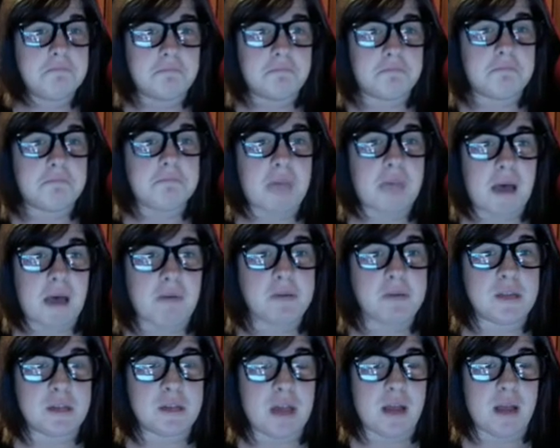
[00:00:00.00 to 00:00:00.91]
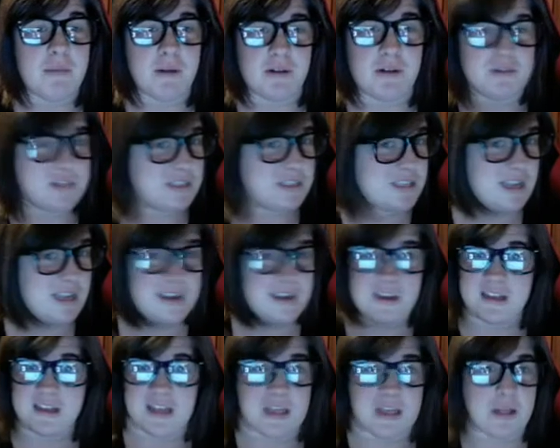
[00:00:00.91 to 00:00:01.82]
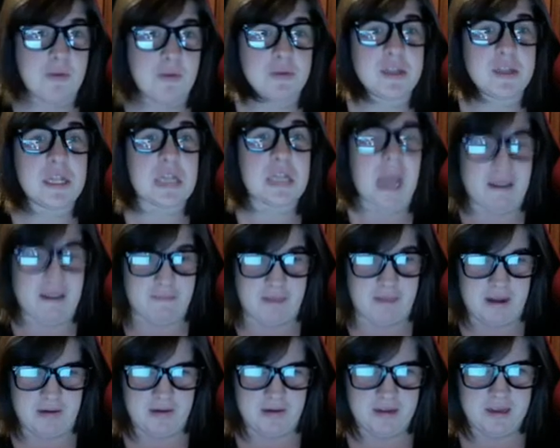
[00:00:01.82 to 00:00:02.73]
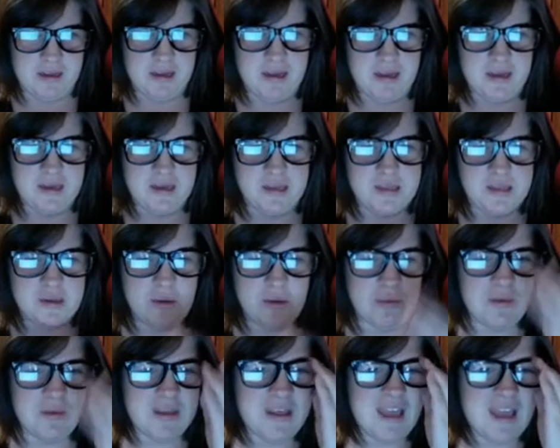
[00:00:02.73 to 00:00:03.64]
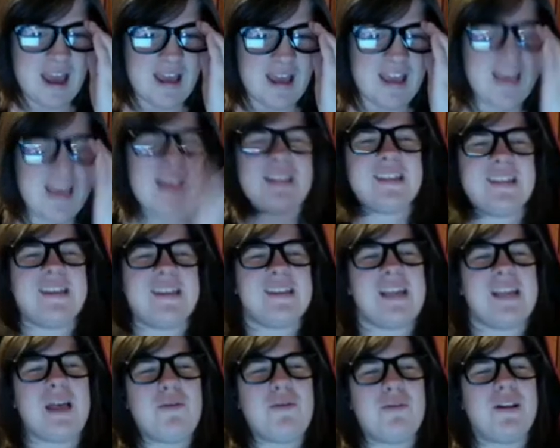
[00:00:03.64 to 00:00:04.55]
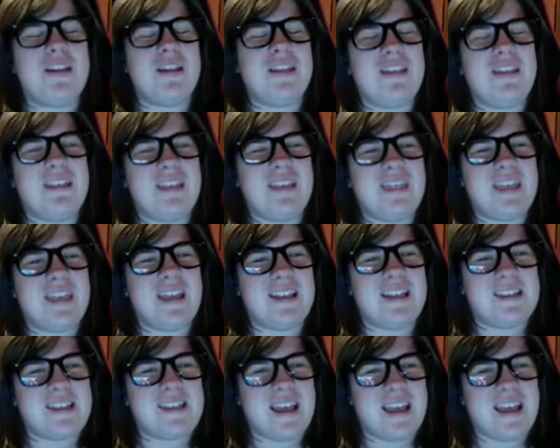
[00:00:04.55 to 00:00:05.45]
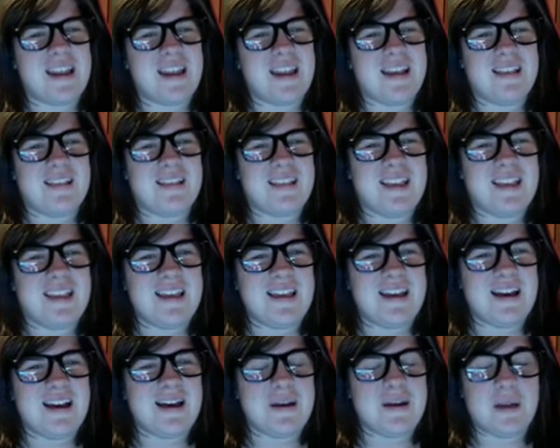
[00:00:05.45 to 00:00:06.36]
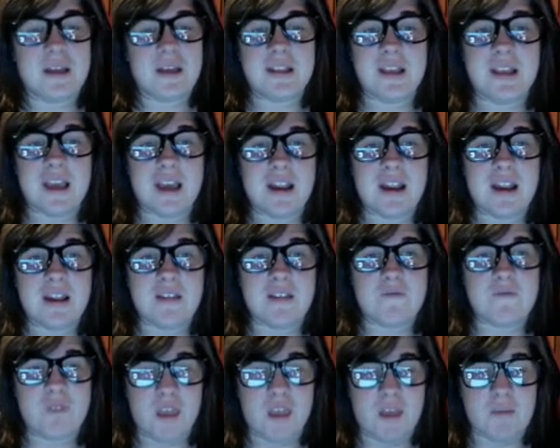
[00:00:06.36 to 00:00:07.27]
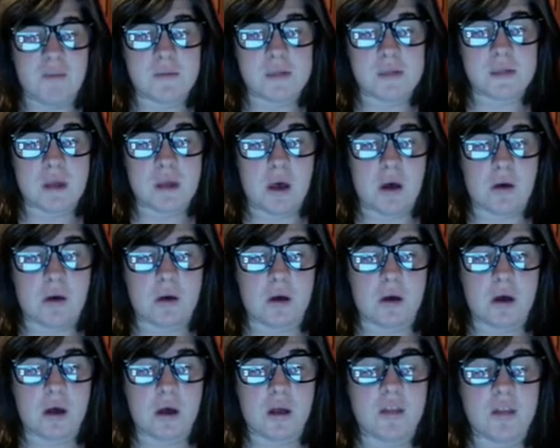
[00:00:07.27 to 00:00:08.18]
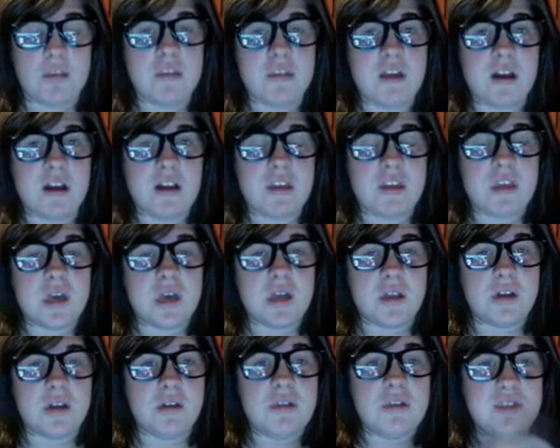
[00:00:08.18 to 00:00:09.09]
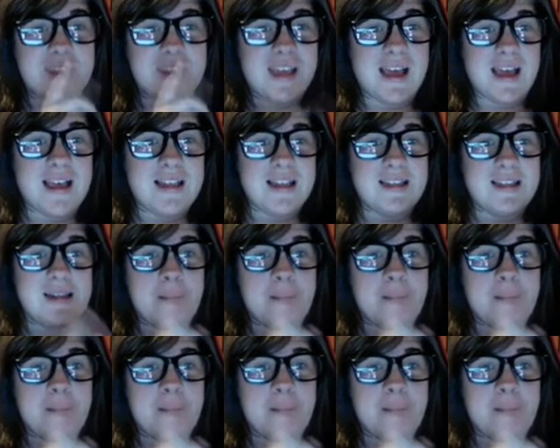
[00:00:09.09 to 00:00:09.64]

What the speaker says: That was a nightmare, just like I said, that was a nightmare. So, yeah, it's just like what they said in the 80s theme song, Donatello does